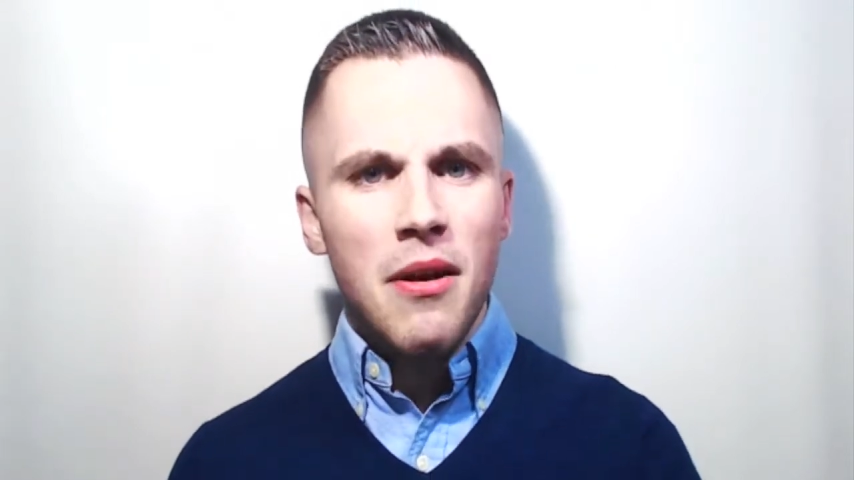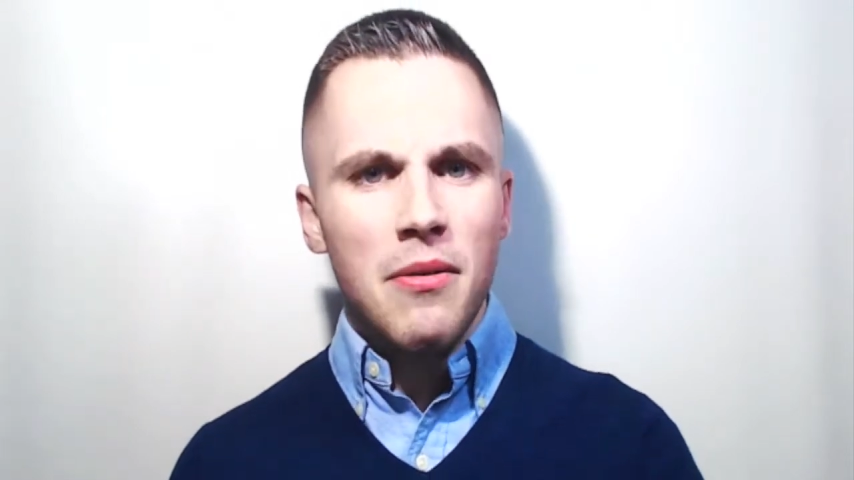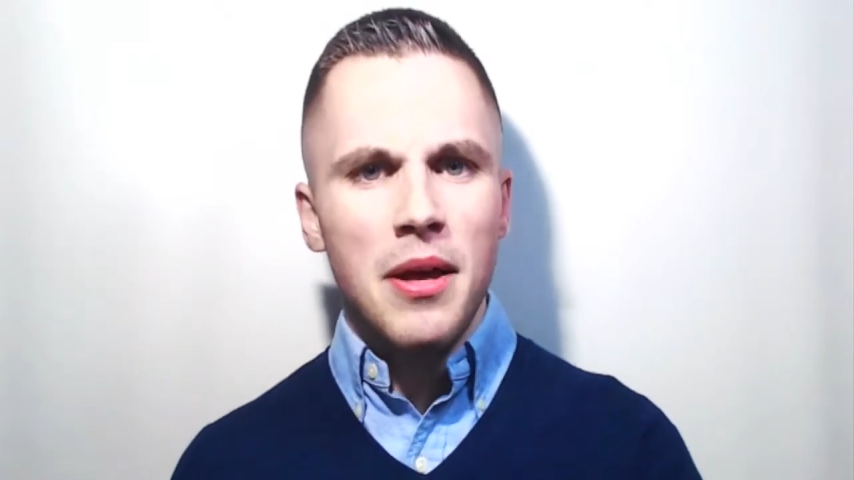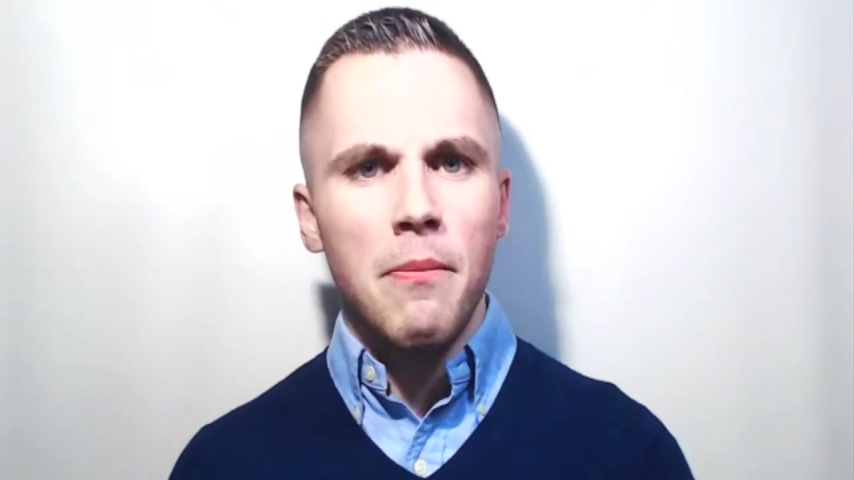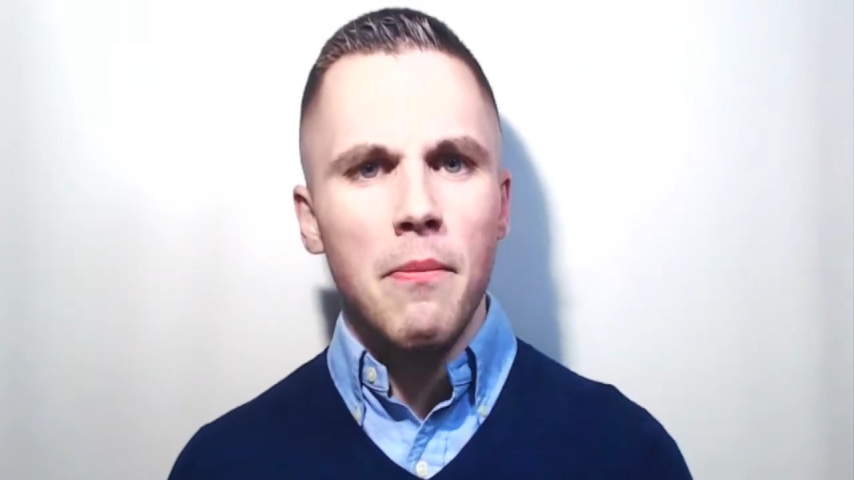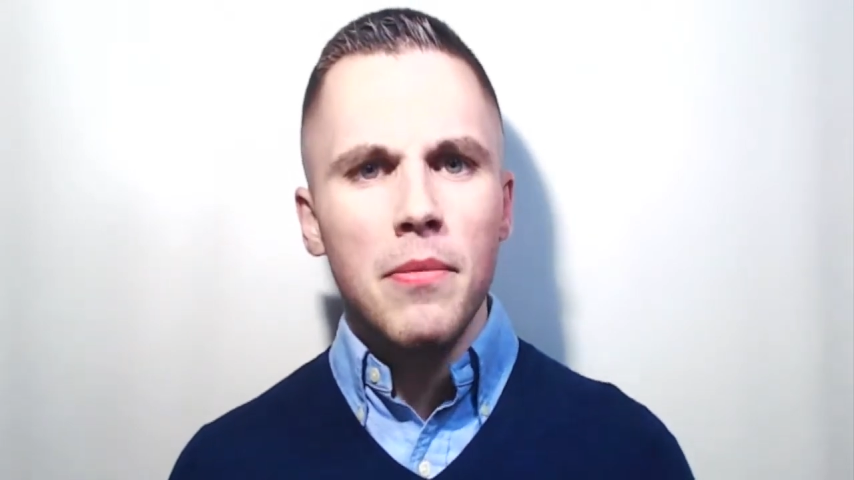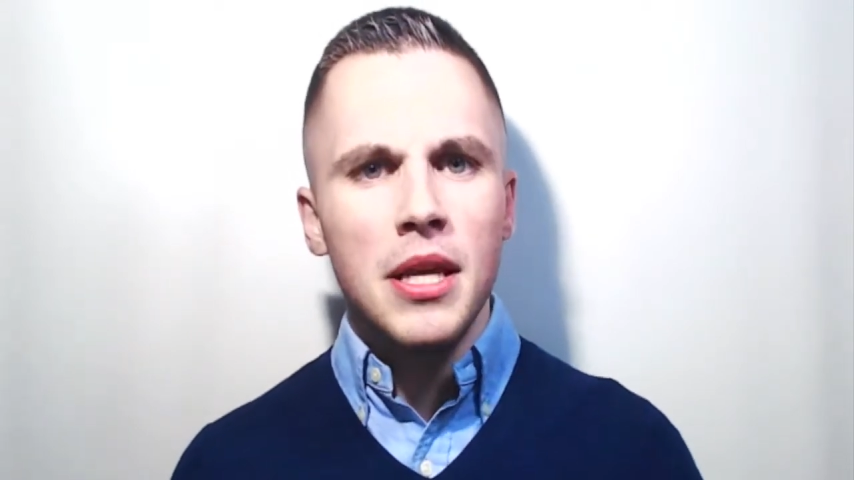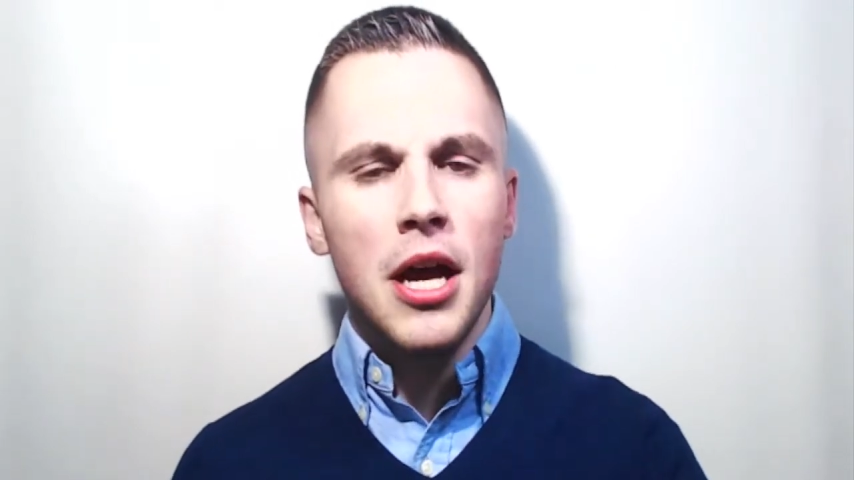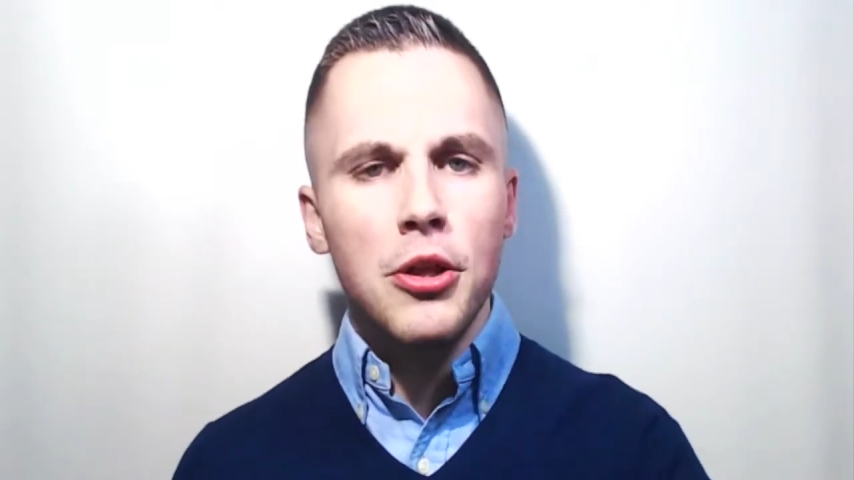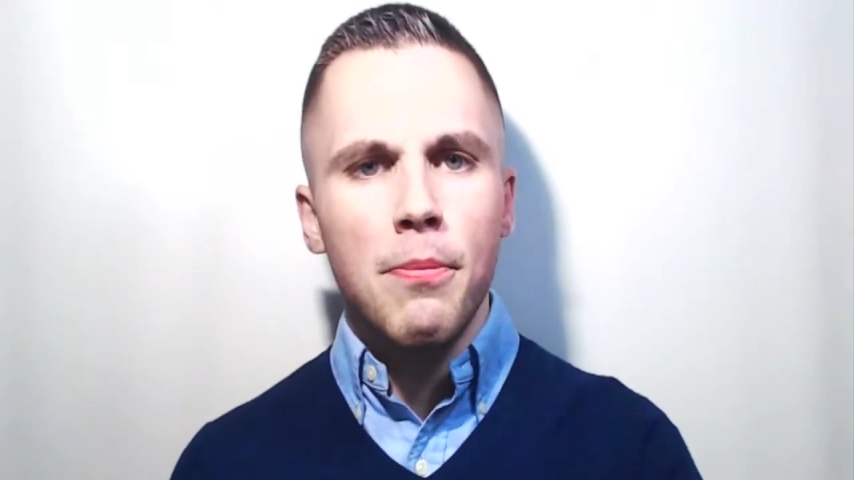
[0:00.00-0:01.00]

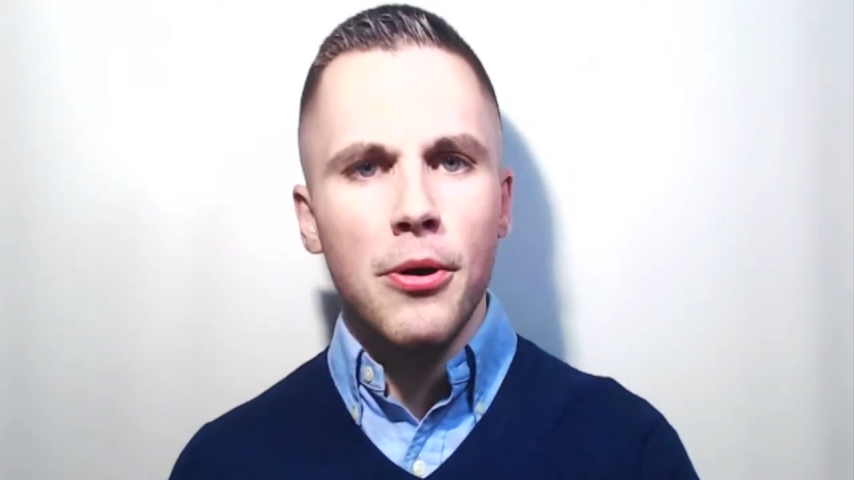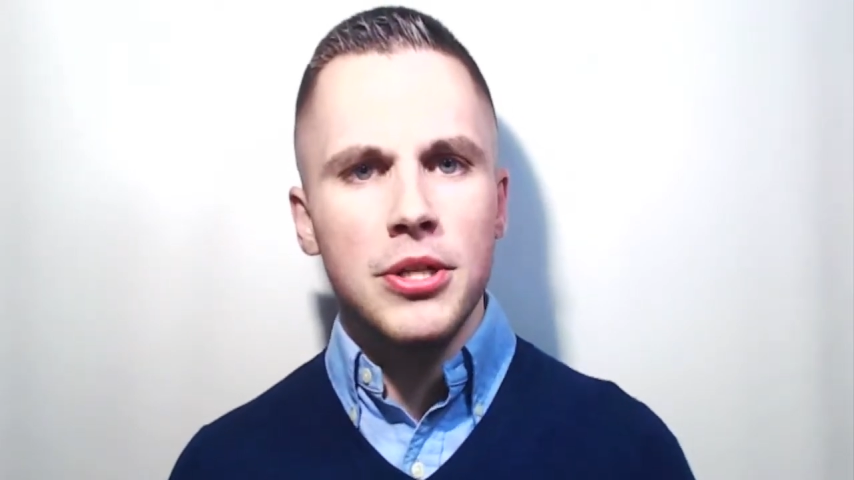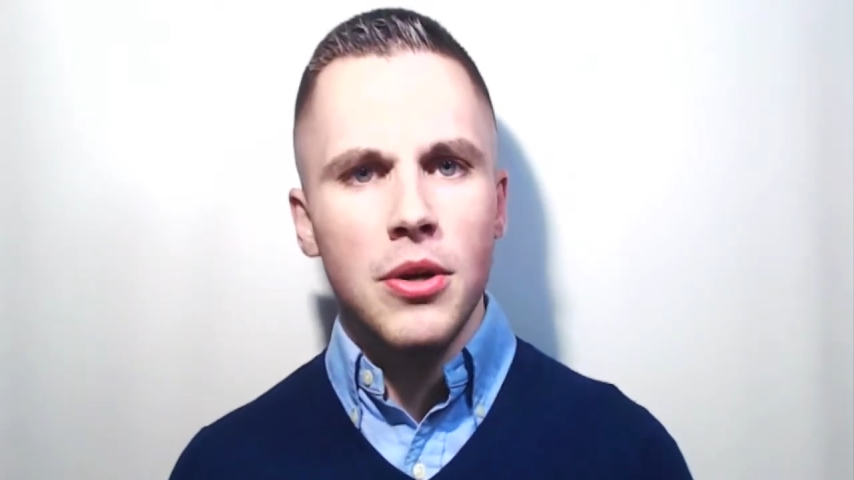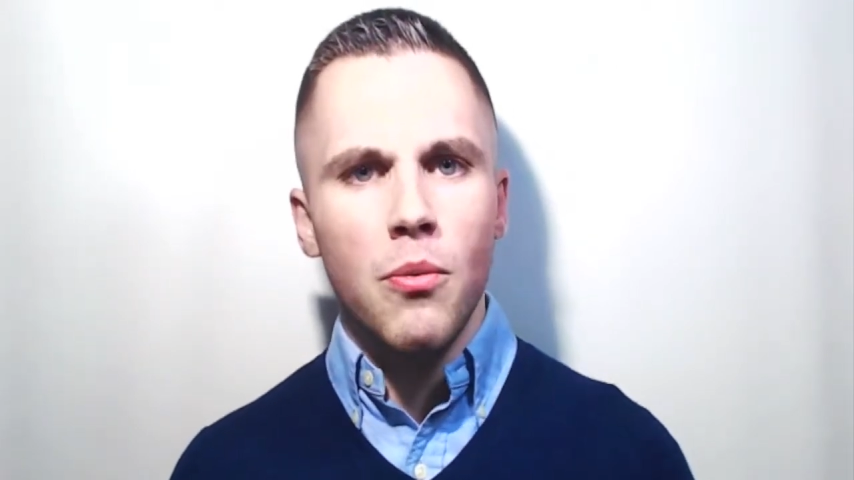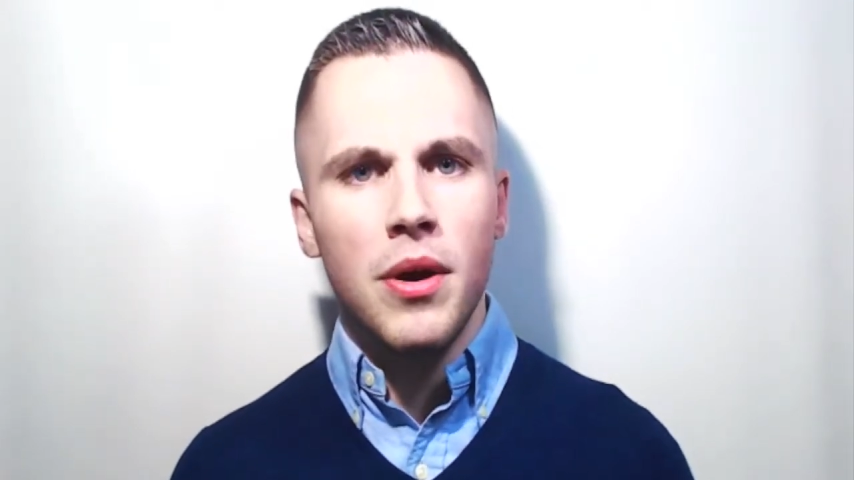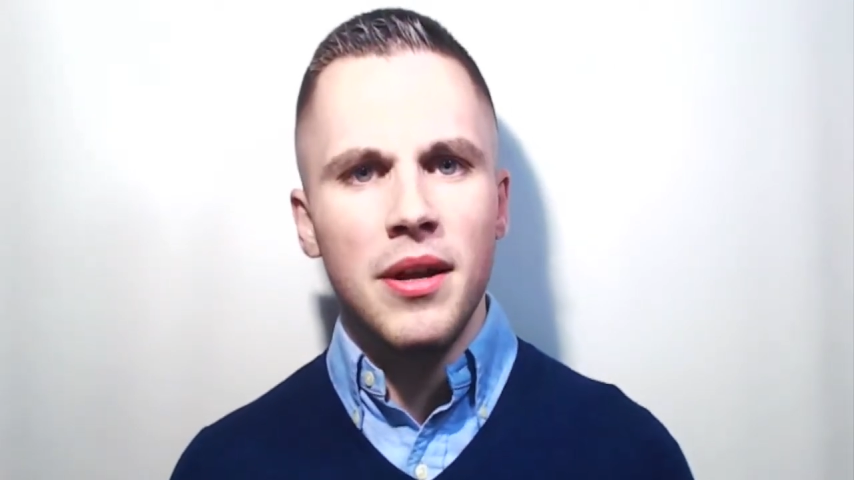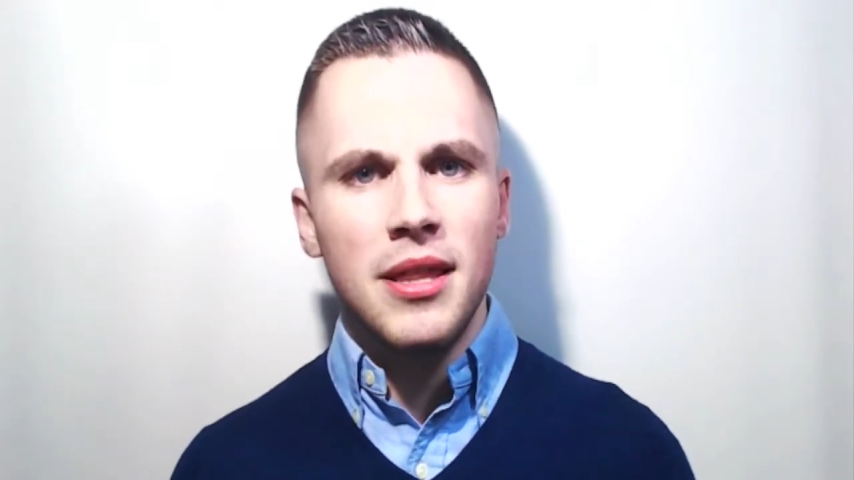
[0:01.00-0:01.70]
the other person would